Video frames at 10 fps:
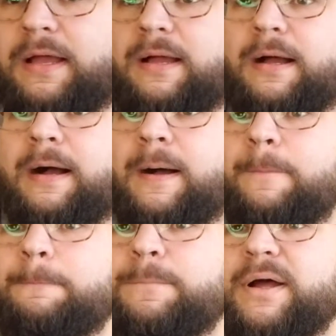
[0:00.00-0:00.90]

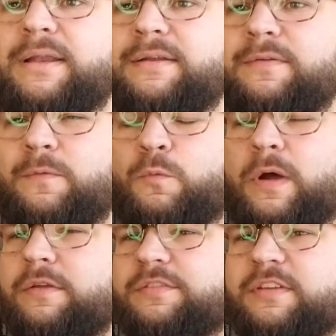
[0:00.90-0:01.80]
But
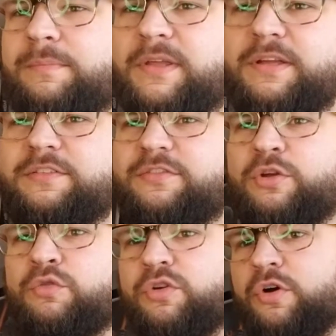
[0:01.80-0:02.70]
whether something is
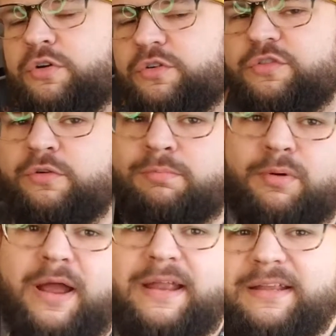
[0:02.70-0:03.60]
too dark or too
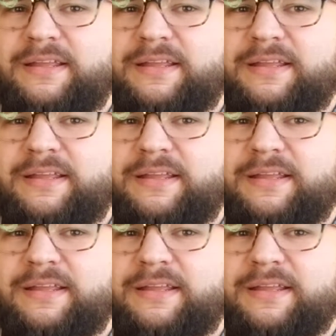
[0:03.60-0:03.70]
bright